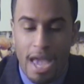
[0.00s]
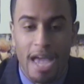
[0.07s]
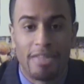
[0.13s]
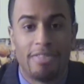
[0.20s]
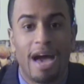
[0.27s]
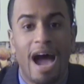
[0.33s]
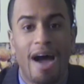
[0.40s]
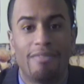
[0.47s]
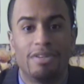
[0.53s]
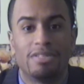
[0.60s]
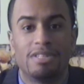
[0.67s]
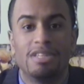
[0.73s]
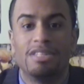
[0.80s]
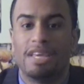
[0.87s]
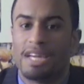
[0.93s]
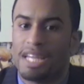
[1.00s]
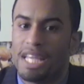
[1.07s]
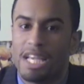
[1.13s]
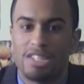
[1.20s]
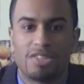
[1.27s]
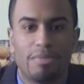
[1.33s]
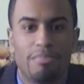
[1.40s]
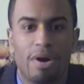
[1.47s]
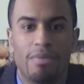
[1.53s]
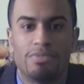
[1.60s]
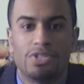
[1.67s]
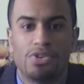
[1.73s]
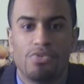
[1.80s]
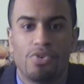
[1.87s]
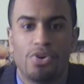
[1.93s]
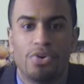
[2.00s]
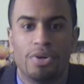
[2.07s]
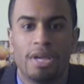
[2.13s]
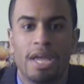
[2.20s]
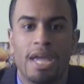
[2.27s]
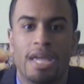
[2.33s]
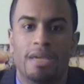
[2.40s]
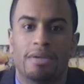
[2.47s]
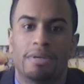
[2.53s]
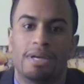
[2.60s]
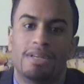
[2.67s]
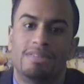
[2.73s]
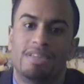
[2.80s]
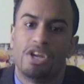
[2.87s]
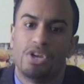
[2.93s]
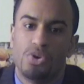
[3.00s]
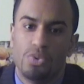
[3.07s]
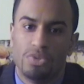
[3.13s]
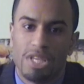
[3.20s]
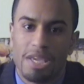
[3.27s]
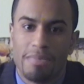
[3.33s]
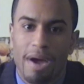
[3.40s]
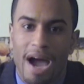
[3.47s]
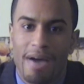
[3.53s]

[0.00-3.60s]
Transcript: And obviously, they're going to hit some bumps in the road, because new team.